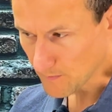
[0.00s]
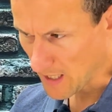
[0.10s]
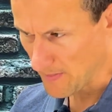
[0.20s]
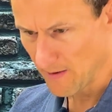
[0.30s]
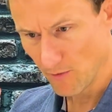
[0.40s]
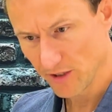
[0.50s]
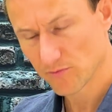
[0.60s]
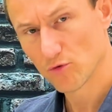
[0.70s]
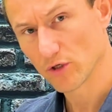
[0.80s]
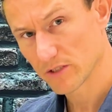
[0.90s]
And then when
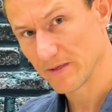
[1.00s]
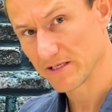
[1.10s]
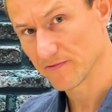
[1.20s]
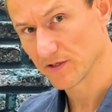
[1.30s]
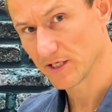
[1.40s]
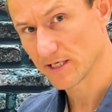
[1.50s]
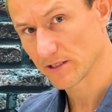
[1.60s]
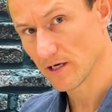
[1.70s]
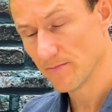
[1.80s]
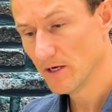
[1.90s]
it's more expensive at
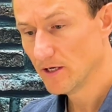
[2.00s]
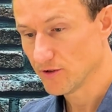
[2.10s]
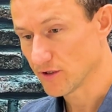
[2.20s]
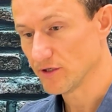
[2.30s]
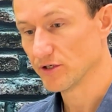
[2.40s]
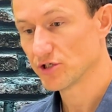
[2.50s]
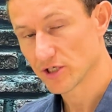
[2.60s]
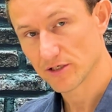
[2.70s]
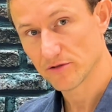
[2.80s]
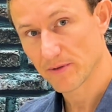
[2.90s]
nighttime, you can
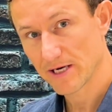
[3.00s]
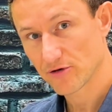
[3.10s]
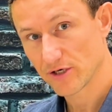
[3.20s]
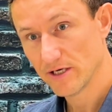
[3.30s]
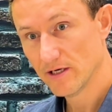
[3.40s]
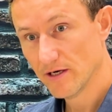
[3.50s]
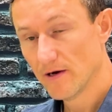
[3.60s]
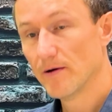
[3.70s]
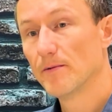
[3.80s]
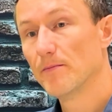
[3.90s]
discharge your battery.
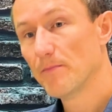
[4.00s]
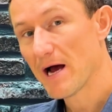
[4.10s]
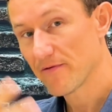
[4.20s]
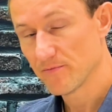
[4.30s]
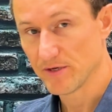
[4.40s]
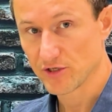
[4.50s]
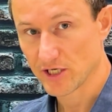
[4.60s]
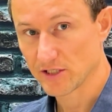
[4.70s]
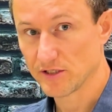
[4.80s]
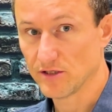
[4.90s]
Haven't been
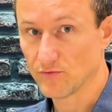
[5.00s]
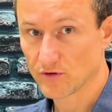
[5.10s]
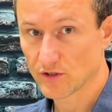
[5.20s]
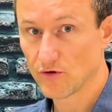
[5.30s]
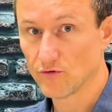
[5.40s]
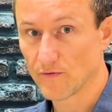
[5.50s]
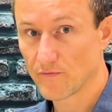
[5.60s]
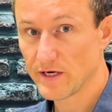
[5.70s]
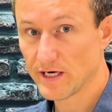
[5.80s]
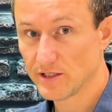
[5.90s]
charged either with solar or
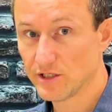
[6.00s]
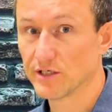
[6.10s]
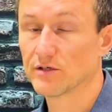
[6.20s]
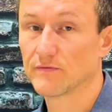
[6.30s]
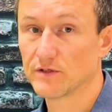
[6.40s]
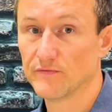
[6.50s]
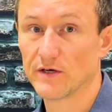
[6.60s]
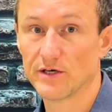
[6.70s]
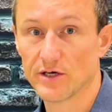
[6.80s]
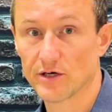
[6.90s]
free energy. It's obviously
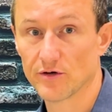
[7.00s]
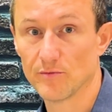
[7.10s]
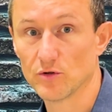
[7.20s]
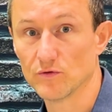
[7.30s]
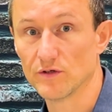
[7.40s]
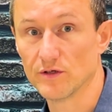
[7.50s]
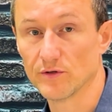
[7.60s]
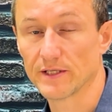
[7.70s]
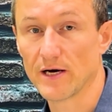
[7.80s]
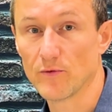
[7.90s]
very economical to do
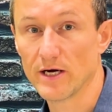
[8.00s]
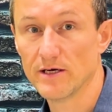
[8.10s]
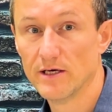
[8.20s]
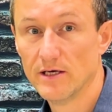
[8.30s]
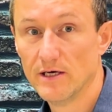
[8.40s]
it that way.